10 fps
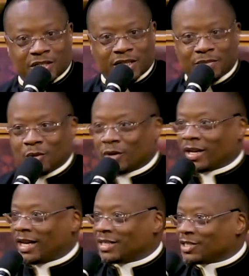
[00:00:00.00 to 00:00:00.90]
Sunday
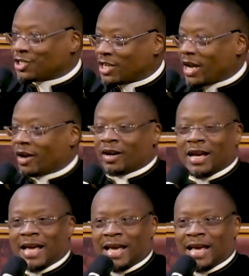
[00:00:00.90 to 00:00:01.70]
morning and to share